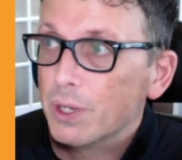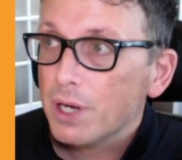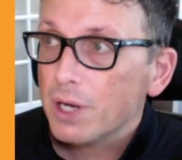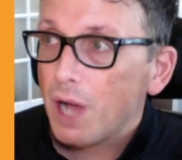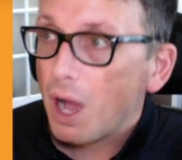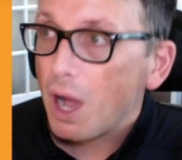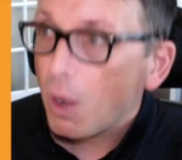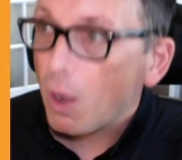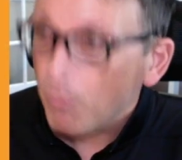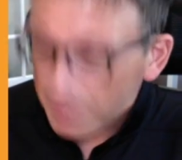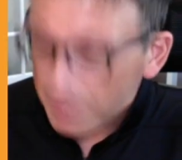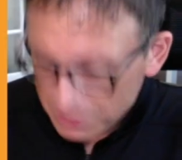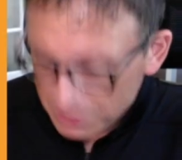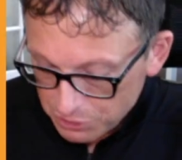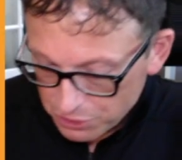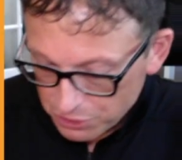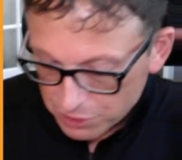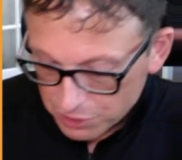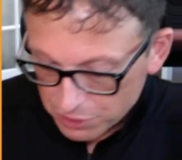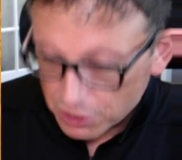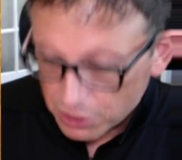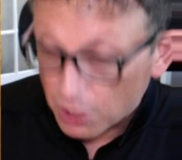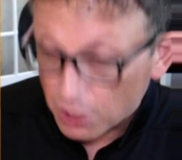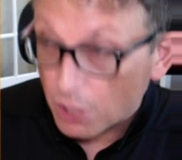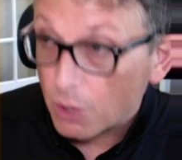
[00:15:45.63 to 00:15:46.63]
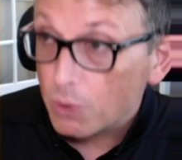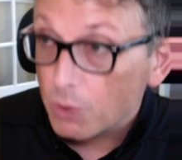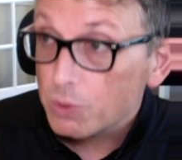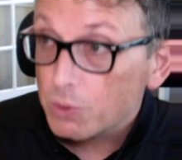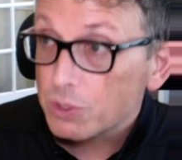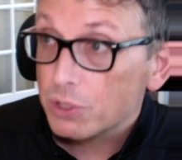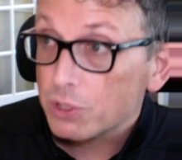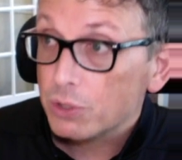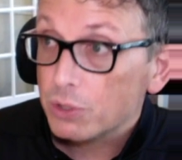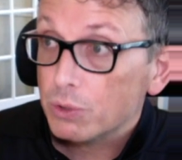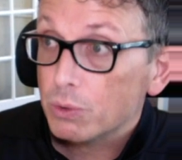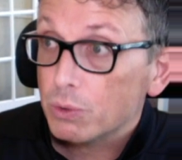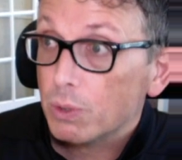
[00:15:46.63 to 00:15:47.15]
always just go
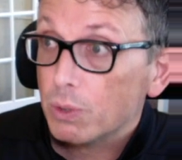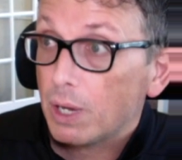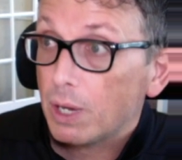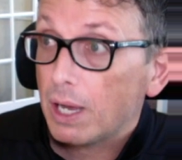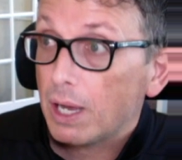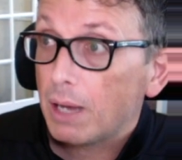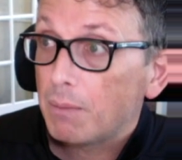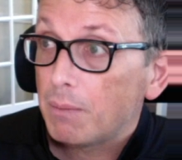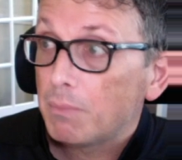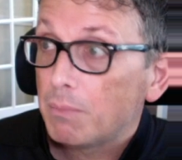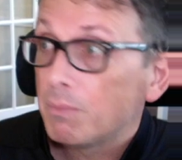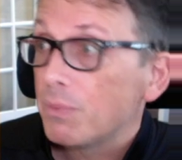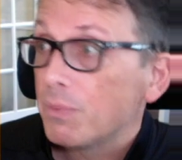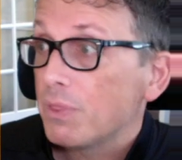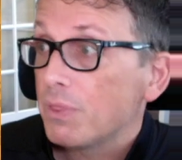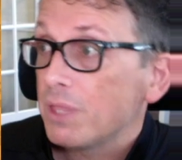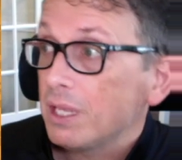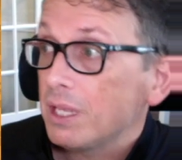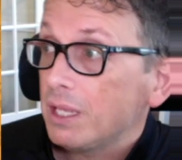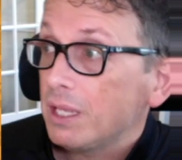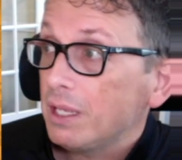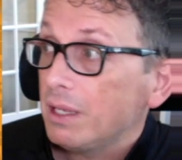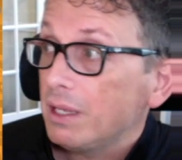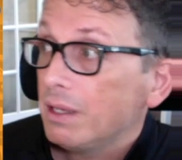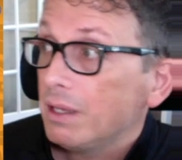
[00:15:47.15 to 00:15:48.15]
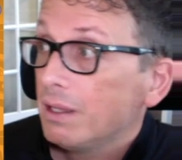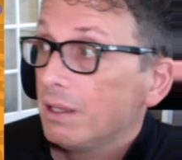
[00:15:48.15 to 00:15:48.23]
to the